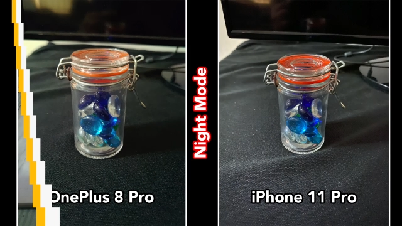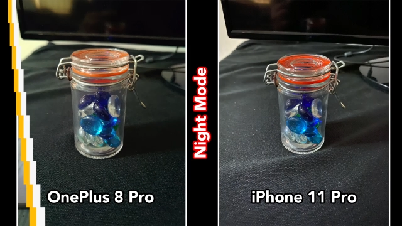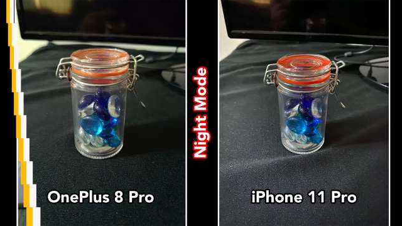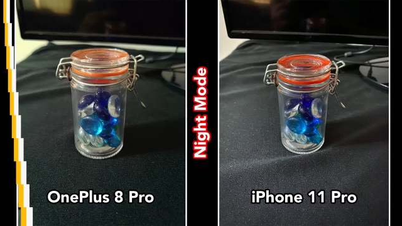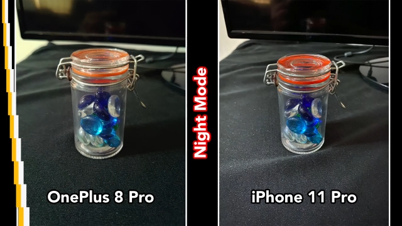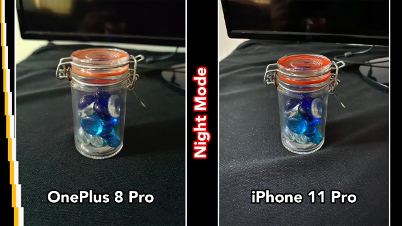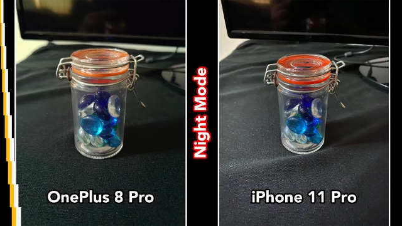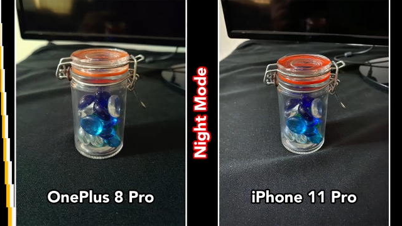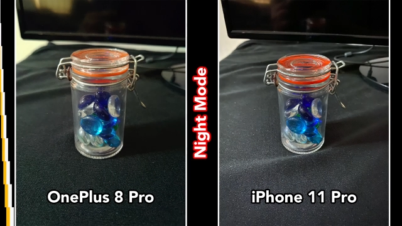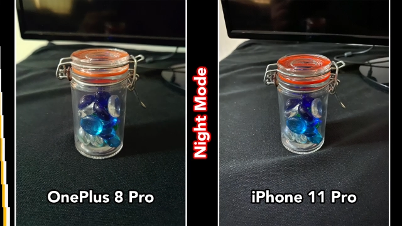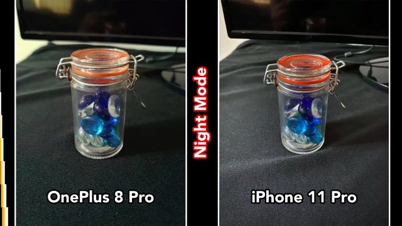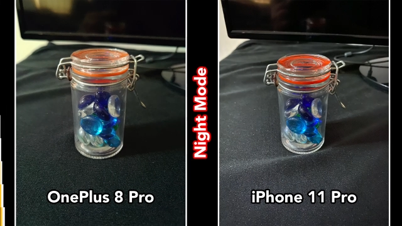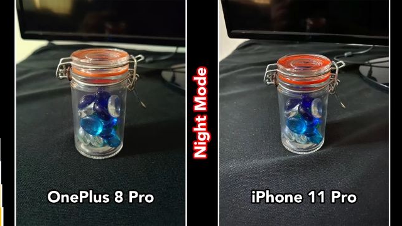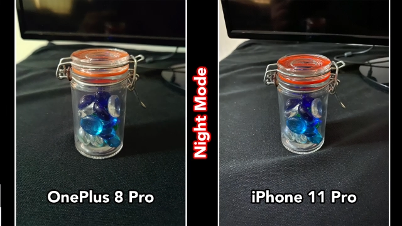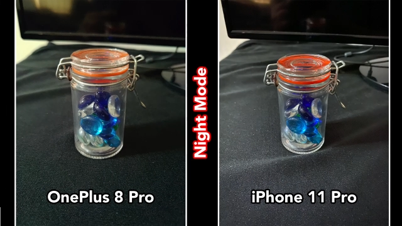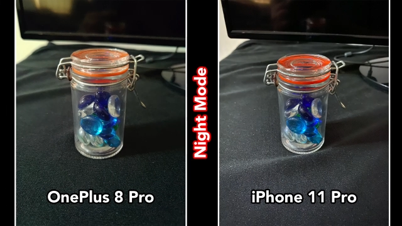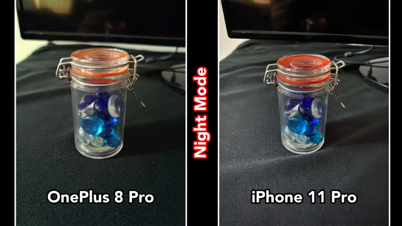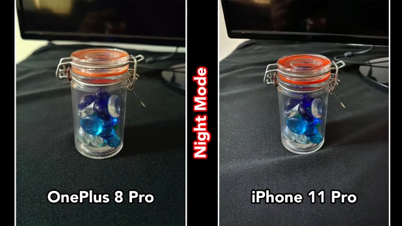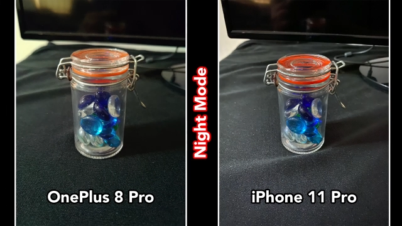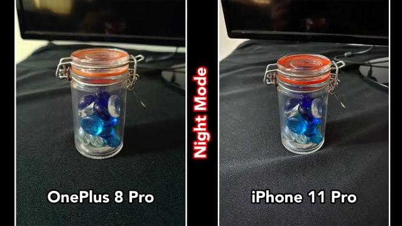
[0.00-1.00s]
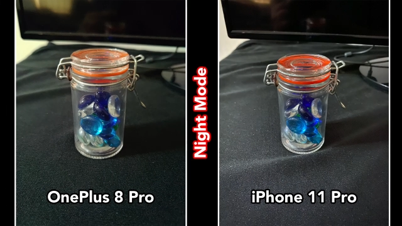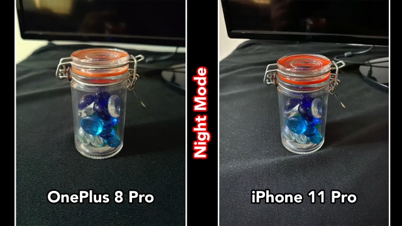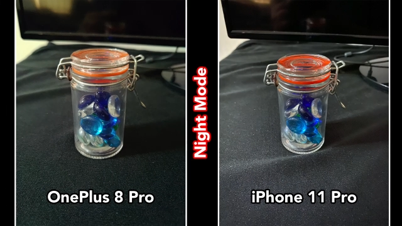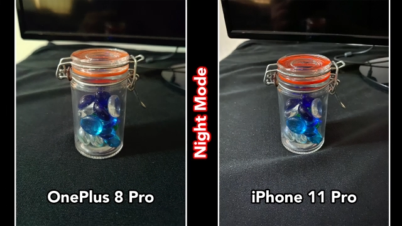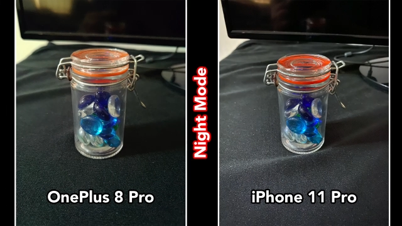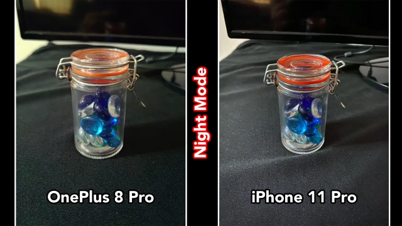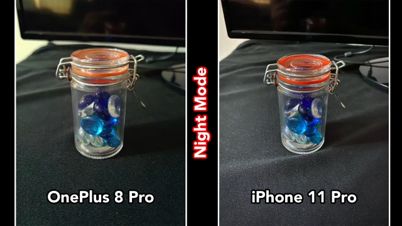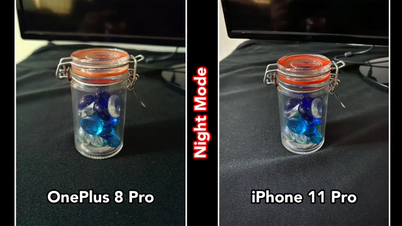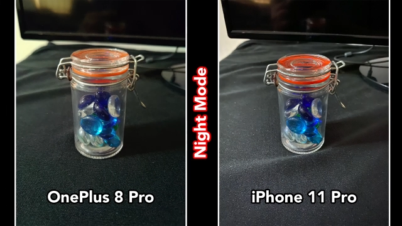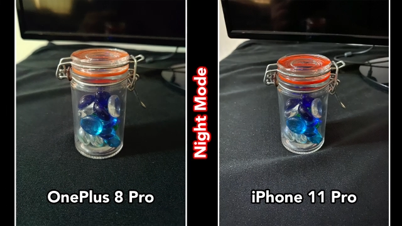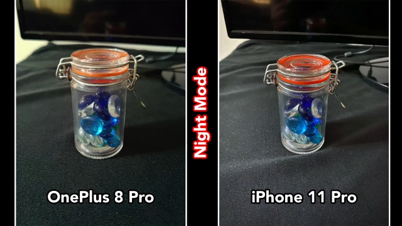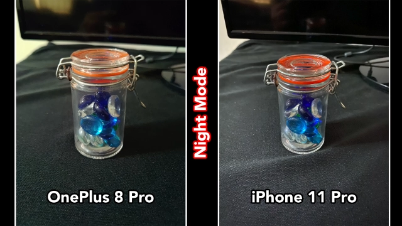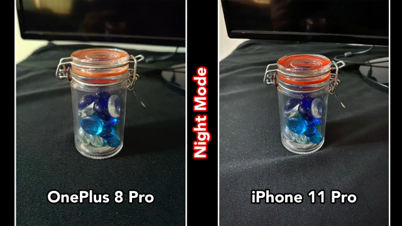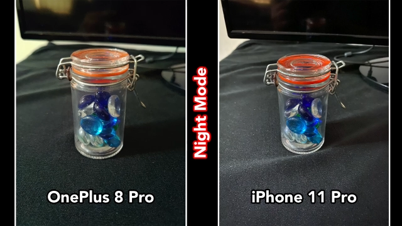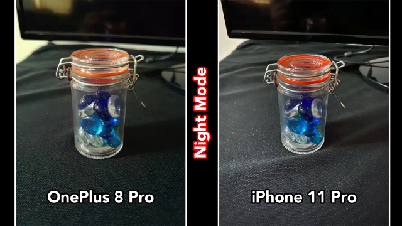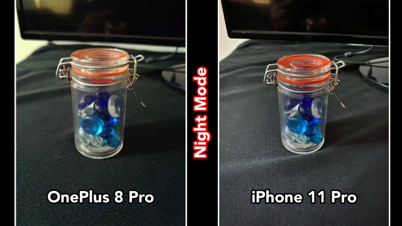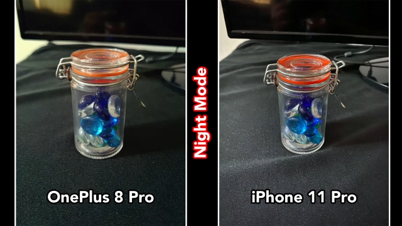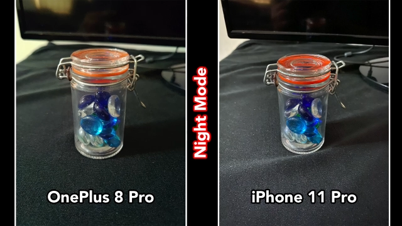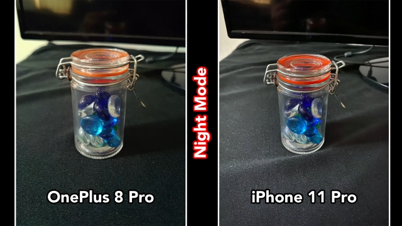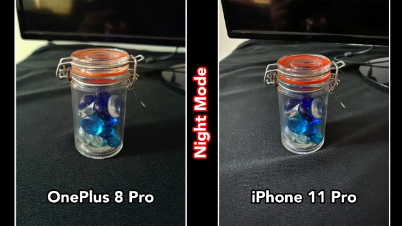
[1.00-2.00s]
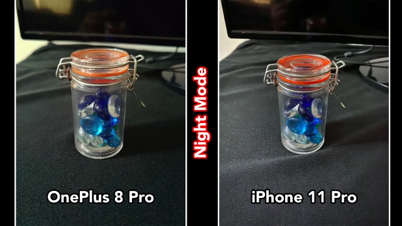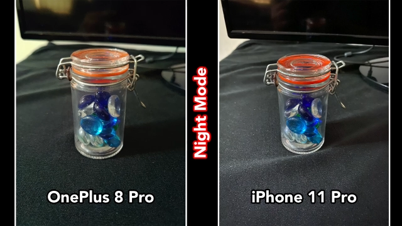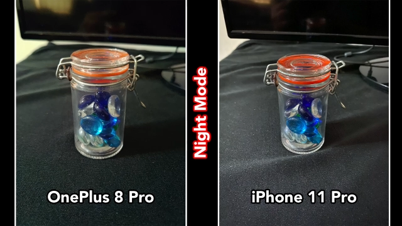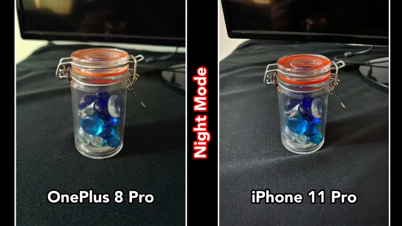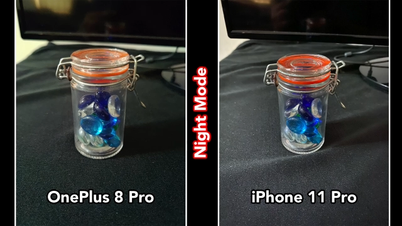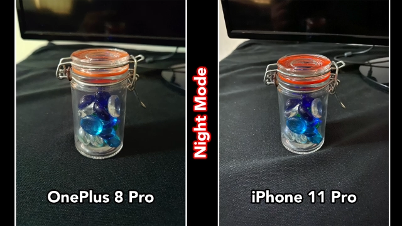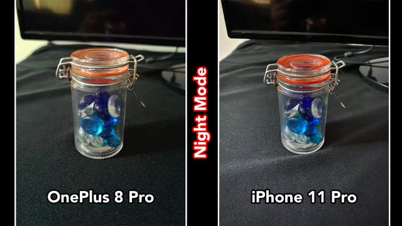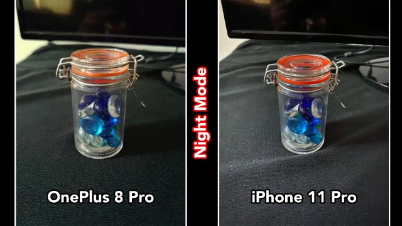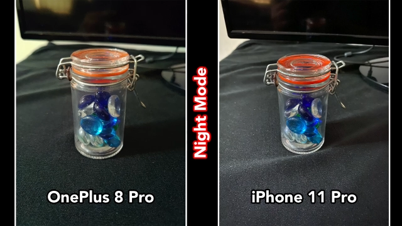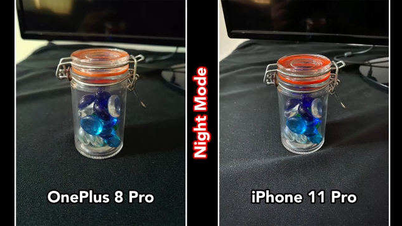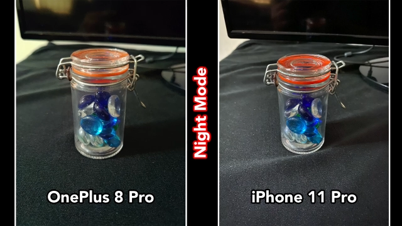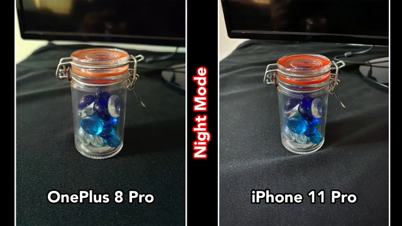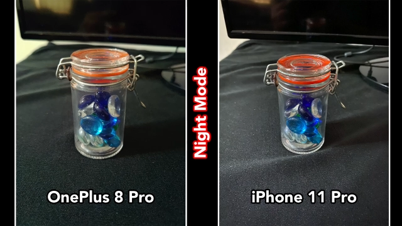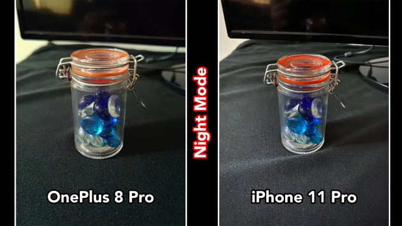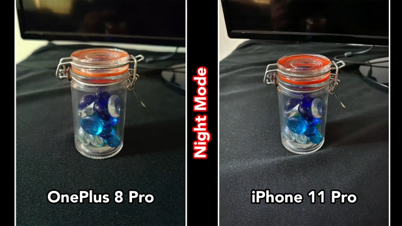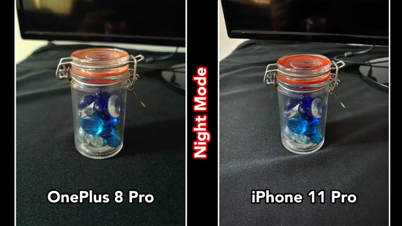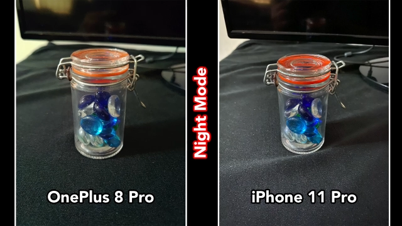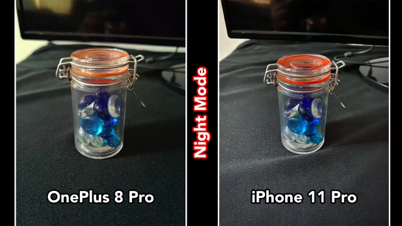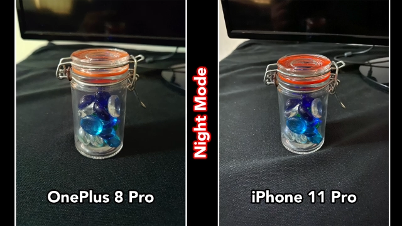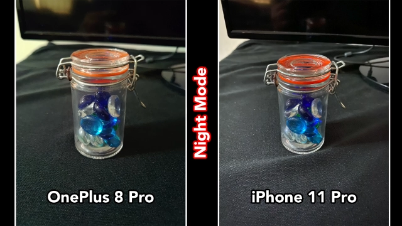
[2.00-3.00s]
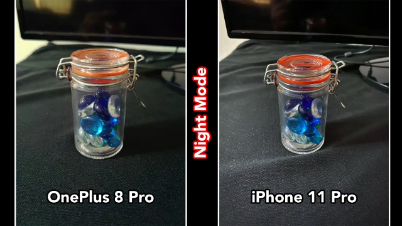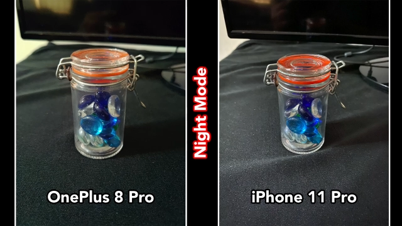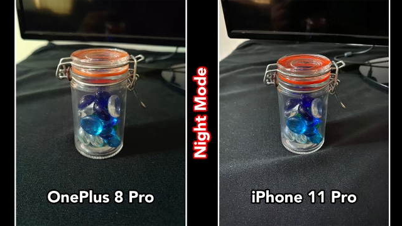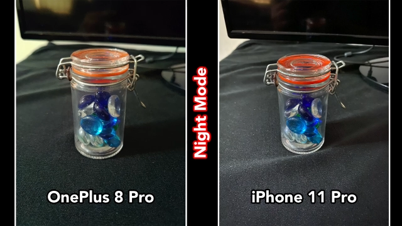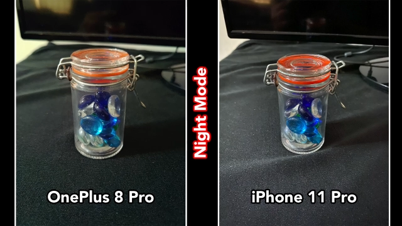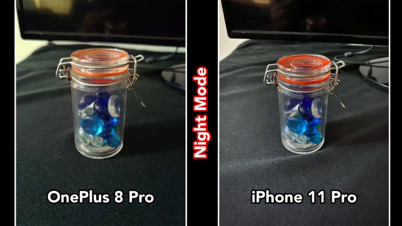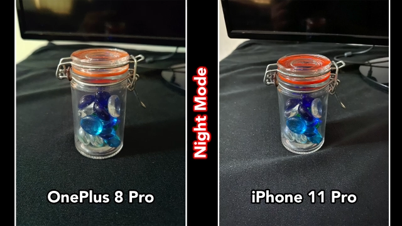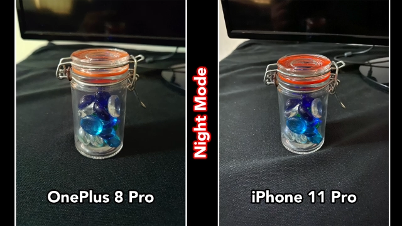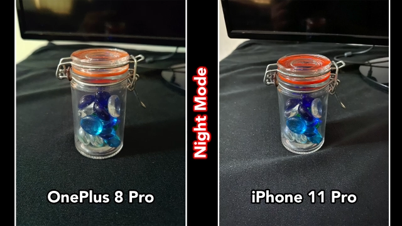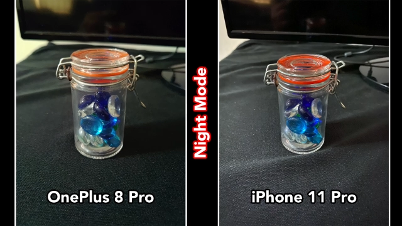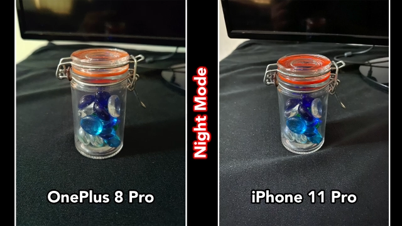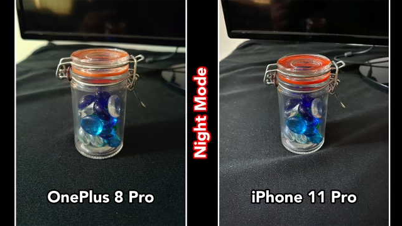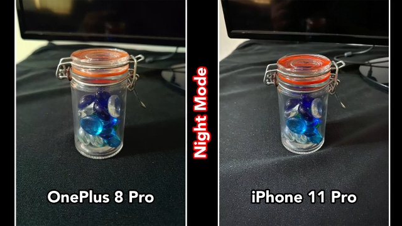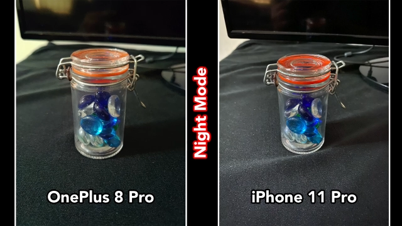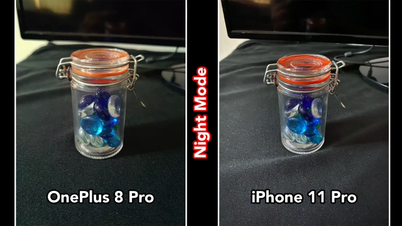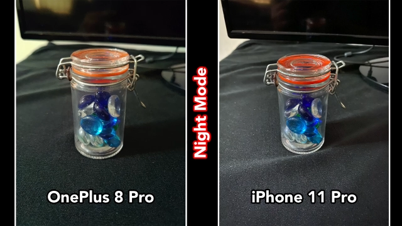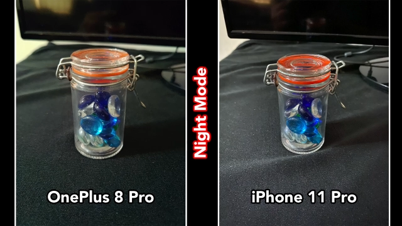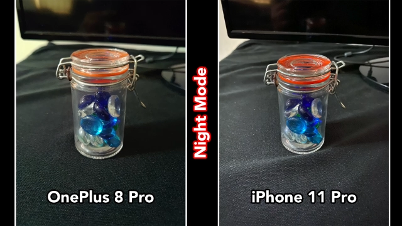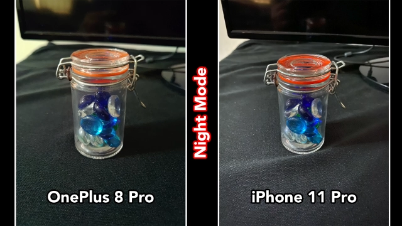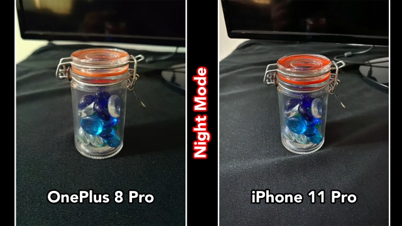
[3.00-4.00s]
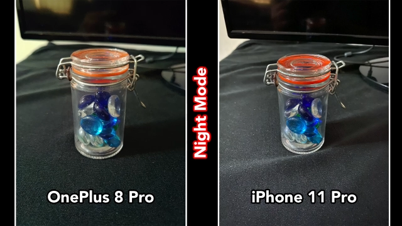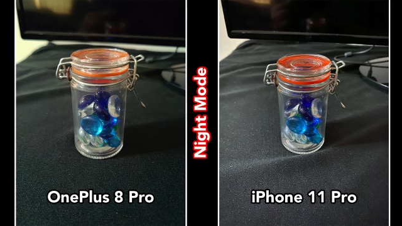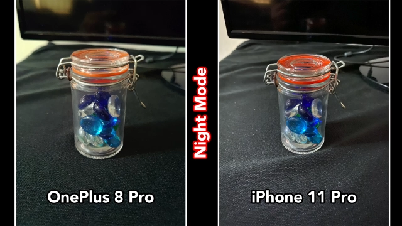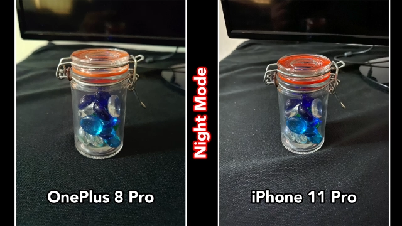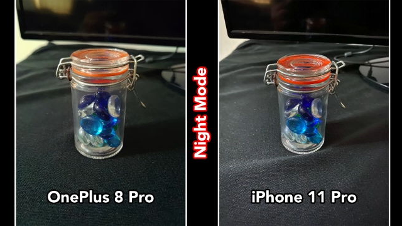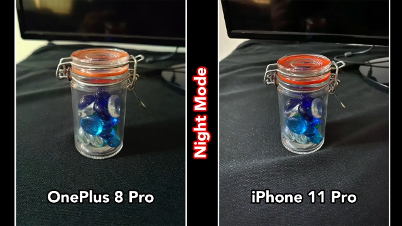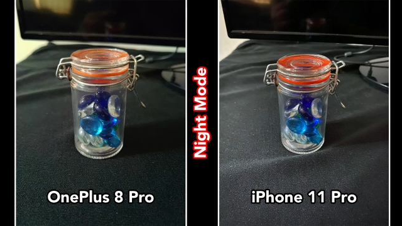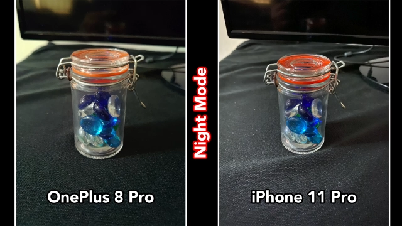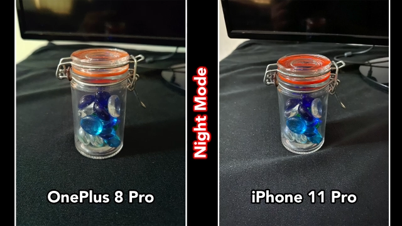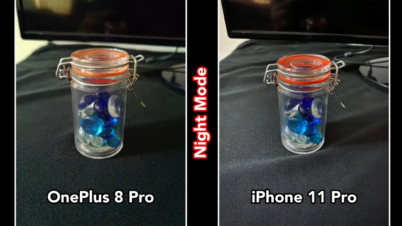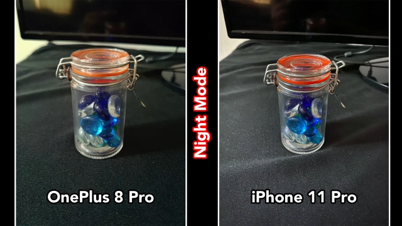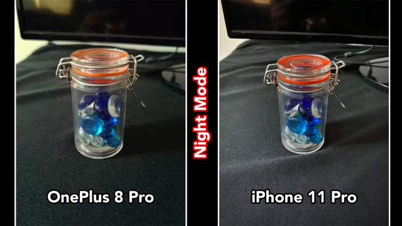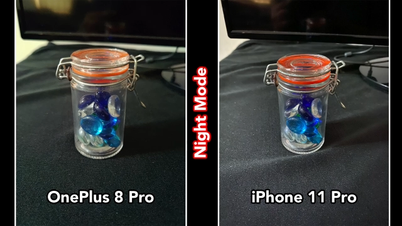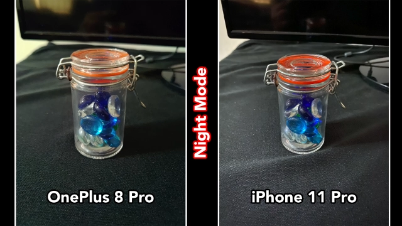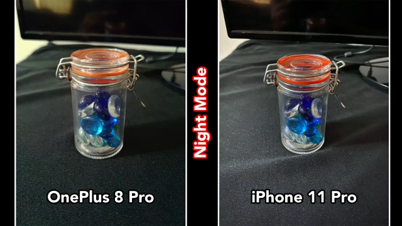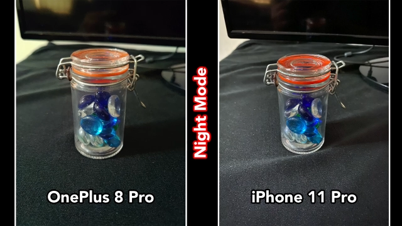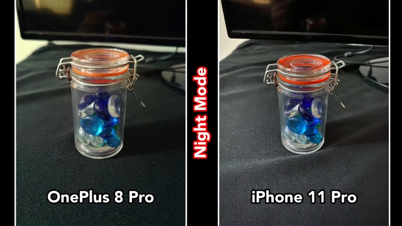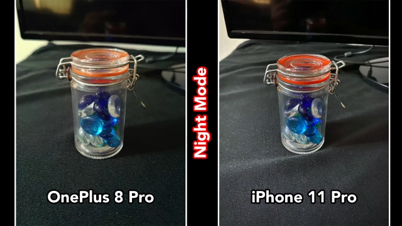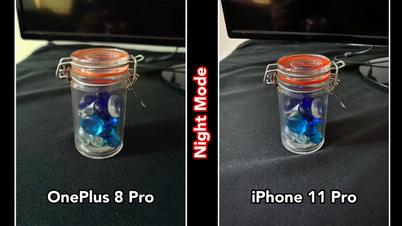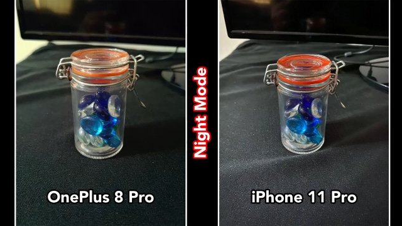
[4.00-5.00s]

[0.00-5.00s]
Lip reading: [unreadable: no face in view]